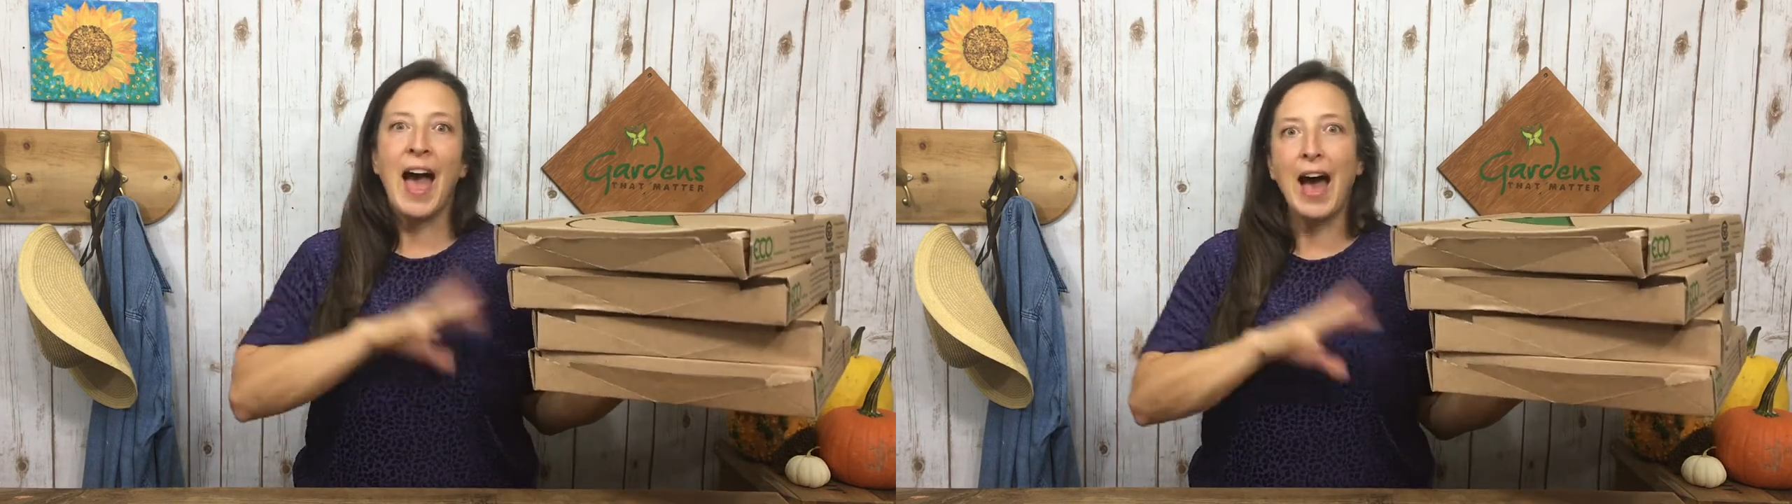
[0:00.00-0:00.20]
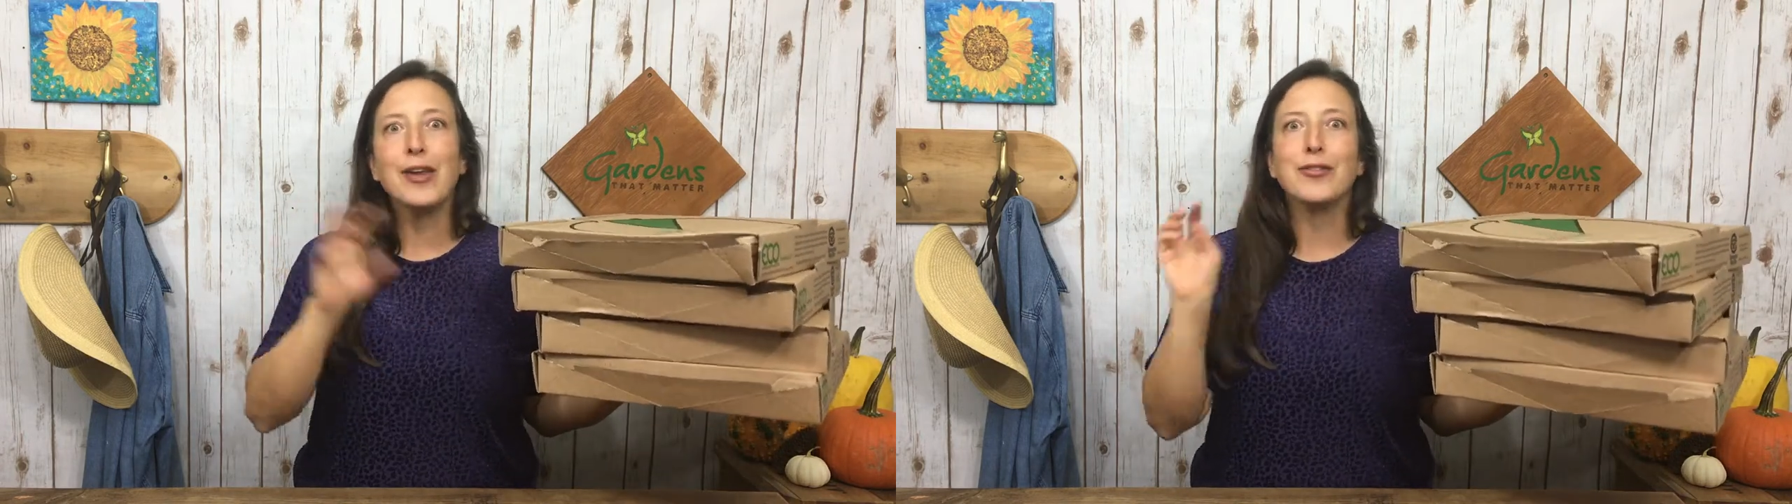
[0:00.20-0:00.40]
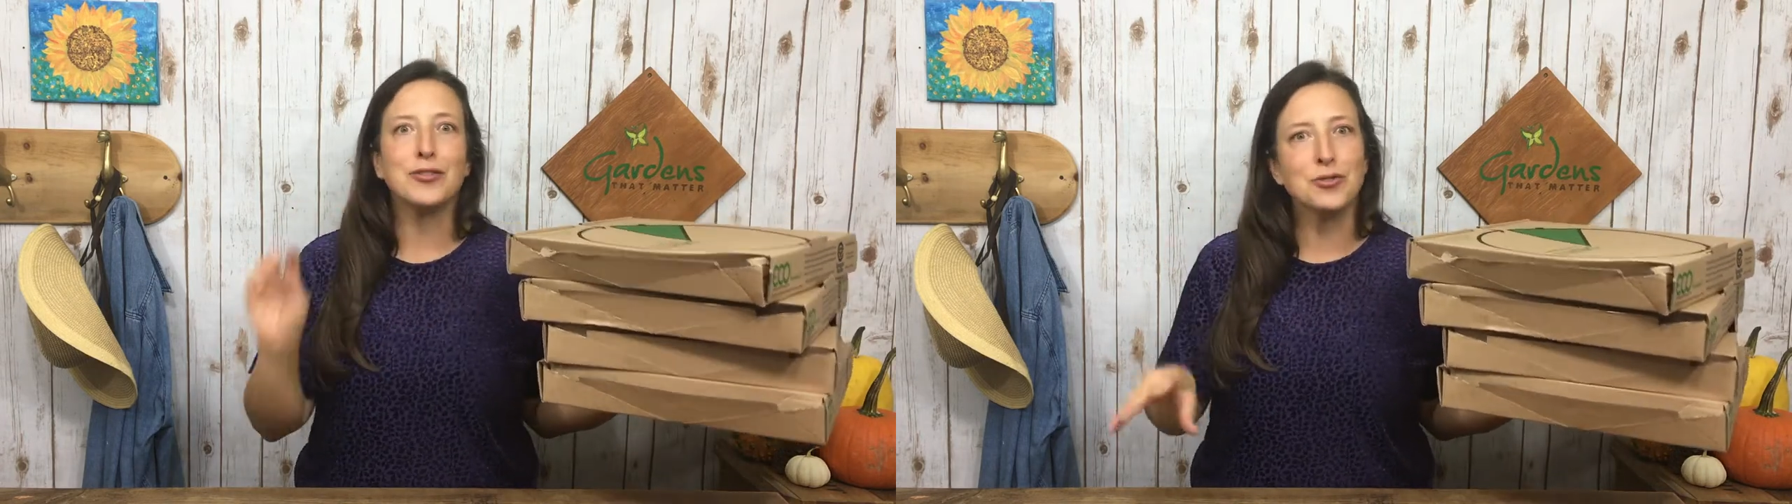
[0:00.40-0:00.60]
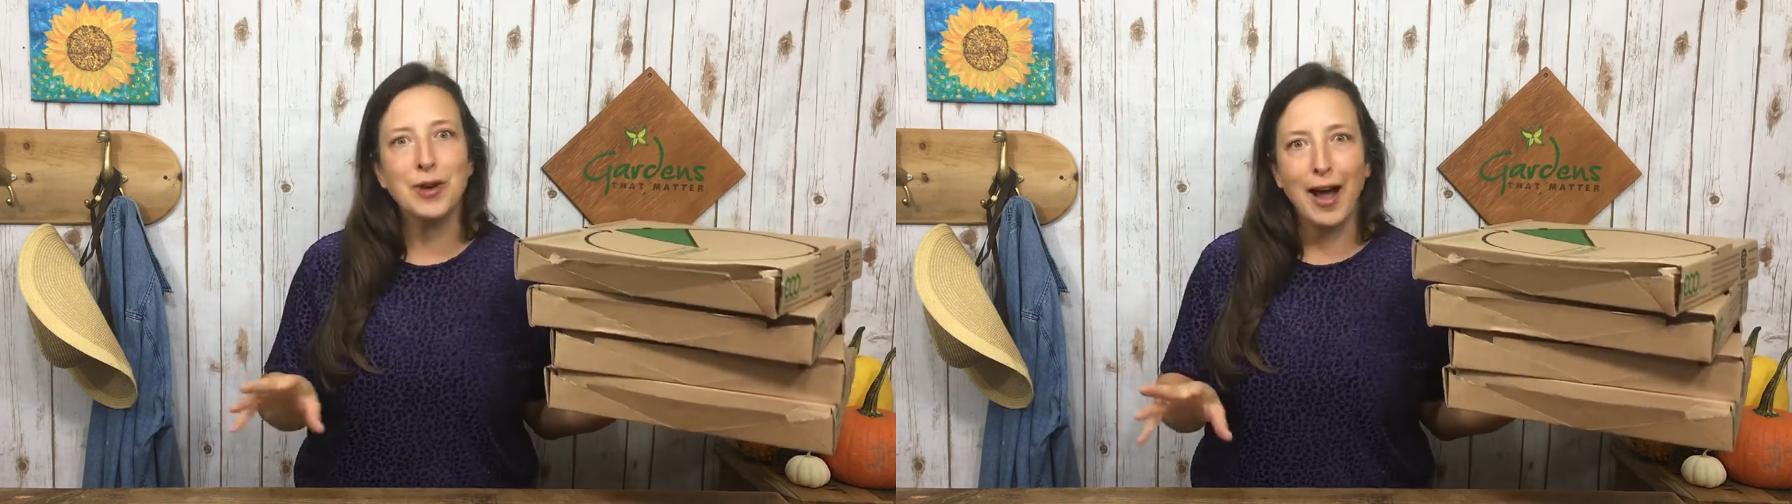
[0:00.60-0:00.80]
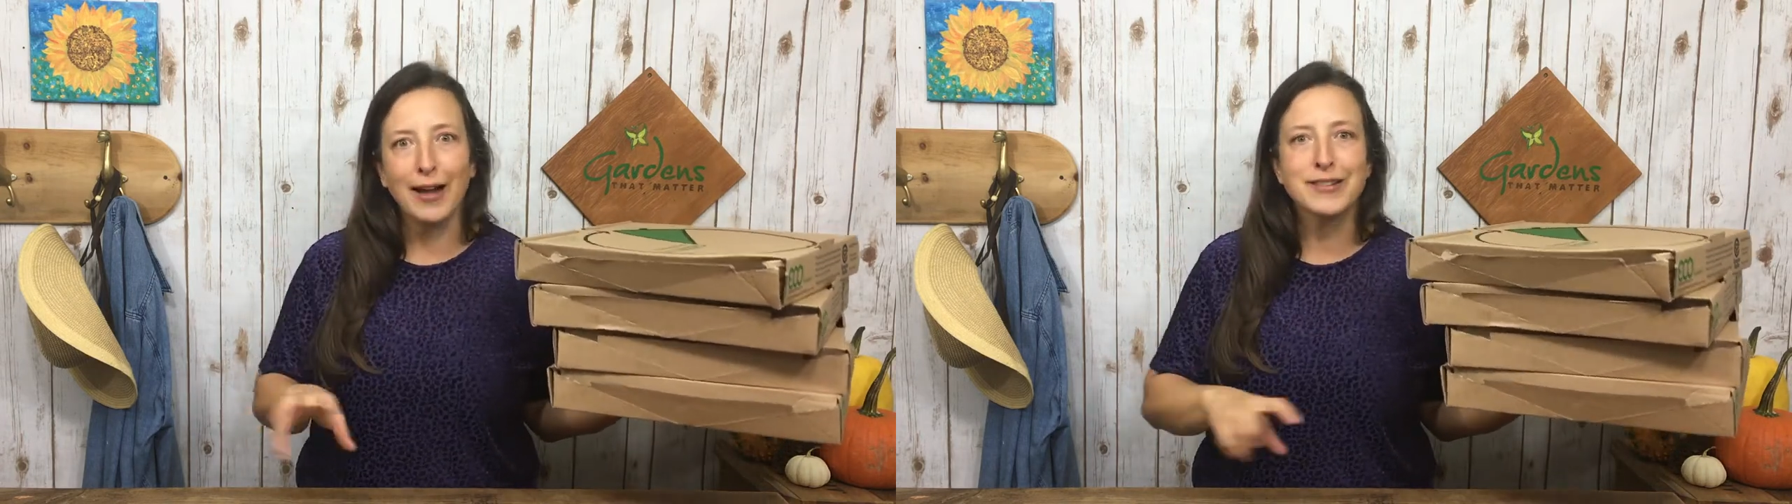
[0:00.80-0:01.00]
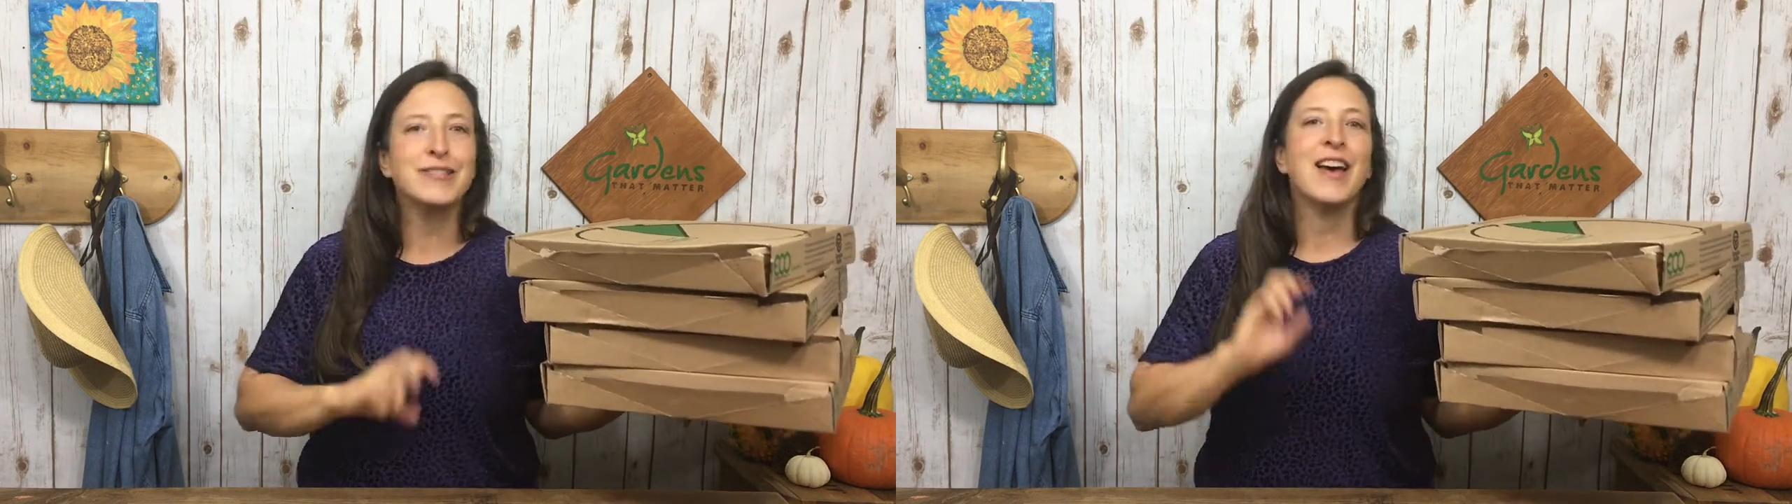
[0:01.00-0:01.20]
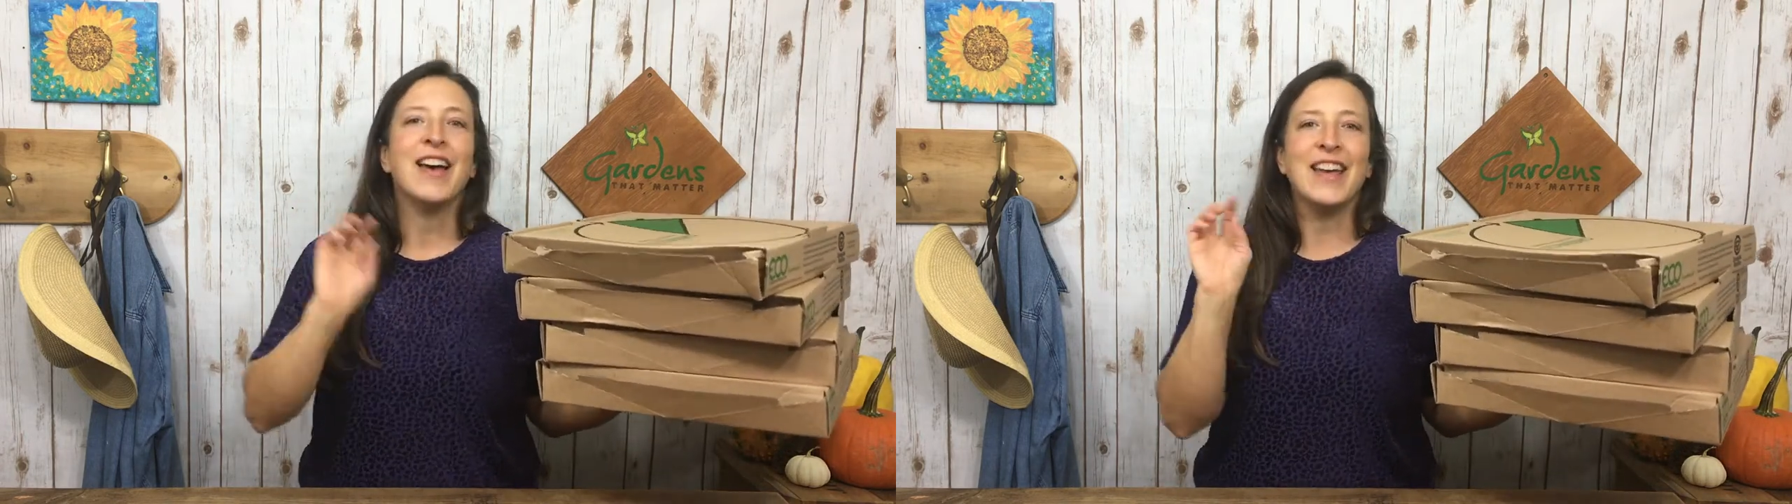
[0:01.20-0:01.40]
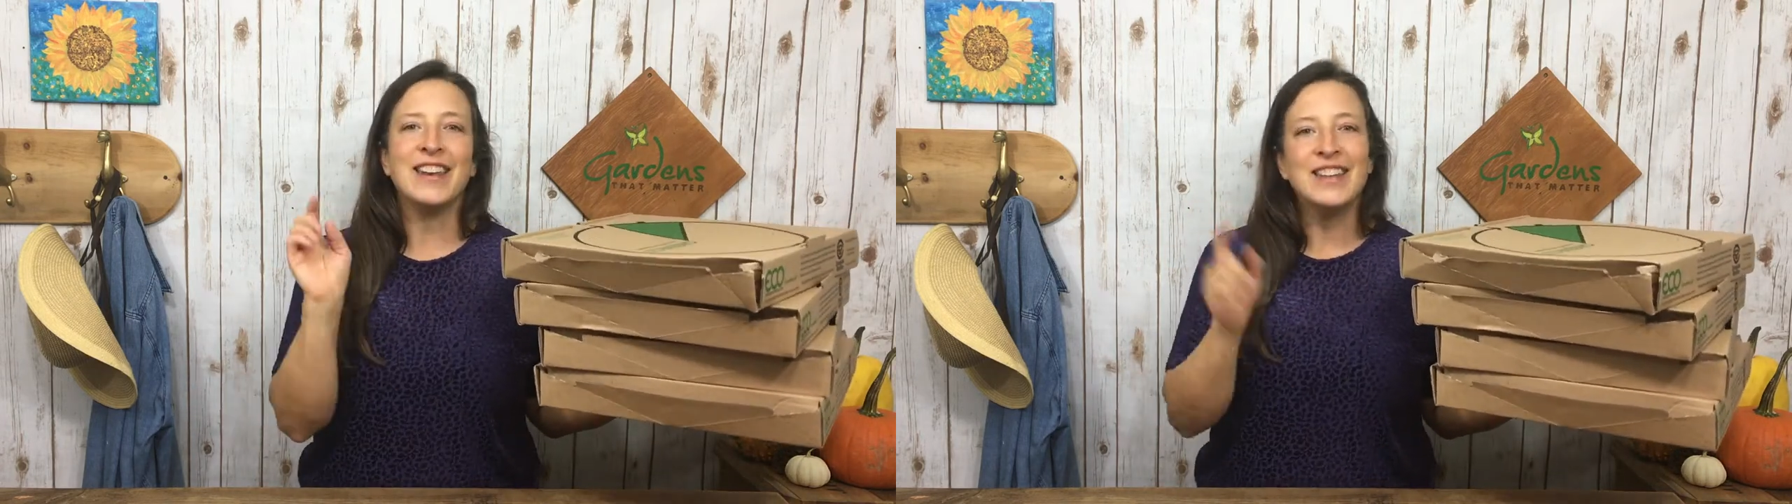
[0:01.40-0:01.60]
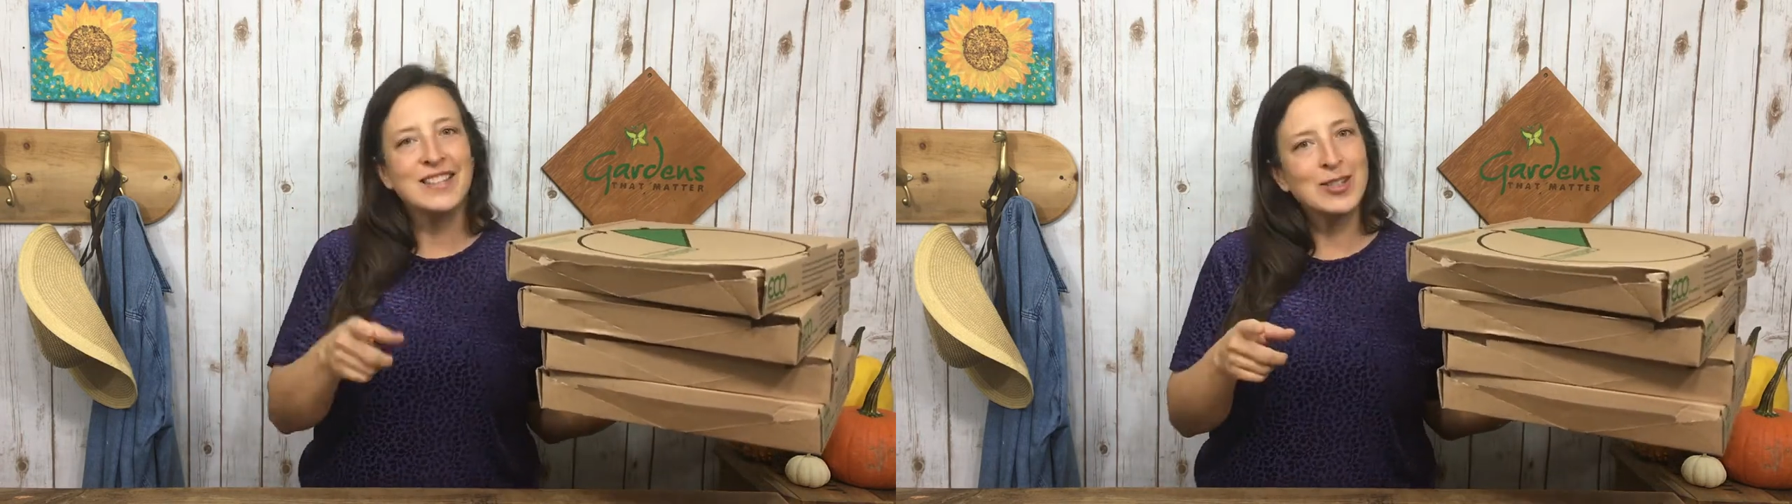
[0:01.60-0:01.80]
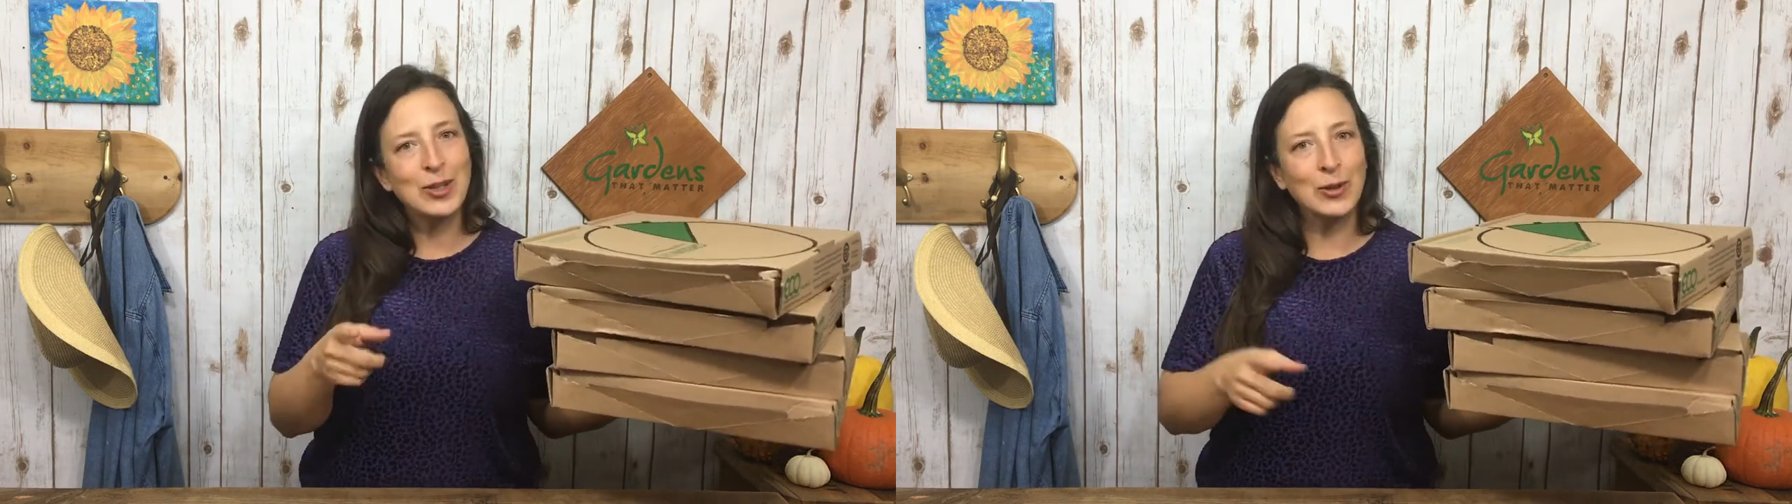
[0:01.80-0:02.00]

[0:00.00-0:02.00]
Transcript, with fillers: out of the trash and into